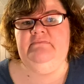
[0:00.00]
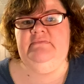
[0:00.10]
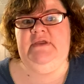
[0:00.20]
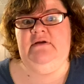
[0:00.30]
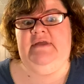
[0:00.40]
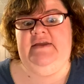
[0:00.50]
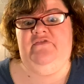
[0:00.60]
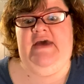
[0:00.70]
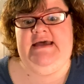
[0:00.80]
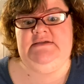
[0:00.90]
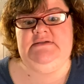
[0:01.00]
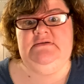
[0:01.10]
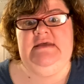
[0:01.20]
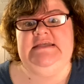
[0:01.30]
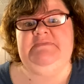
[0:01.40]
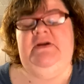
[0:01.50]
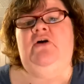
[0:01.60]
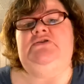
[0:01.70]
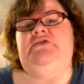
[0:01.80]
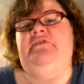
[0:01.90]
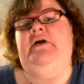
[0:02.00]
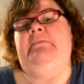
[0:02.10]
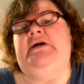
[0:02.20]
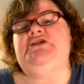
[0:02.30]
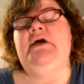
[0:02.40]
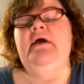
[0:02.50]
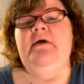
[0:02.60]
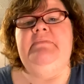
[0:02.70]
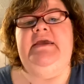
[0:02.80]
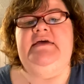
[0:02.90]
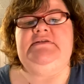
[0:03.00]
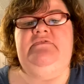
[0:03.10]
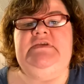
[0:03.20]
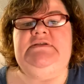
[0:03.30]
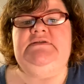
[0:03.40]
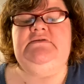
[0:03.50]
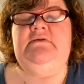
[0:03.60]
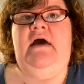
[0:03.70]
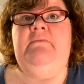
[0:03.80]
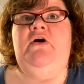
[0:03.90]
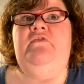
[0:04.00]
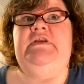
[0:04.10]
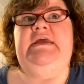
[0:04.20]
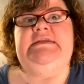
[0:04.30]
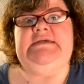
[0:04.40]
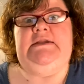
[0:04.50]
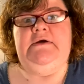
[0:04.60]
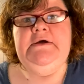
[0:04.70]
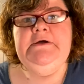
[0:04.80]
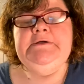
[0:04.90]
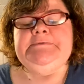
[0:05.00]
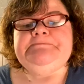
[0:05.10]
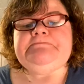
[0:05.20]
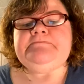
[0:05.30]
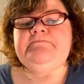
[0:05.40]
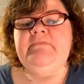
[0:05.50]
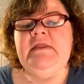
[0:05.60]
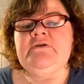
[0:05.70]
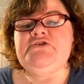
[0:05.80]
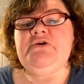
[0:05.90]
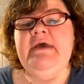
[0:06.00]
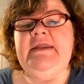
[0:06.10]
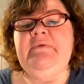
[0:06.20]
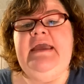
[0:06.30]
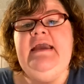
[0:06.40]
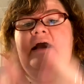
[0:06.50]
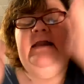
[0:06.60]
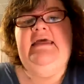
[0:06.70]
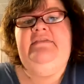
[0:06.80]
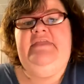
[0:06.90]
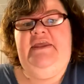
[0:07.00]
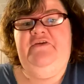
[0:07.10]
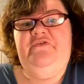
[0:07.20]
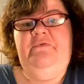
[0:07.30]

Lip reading: their life has been altered very much because of this COVID-19. So anyway, again, thank you for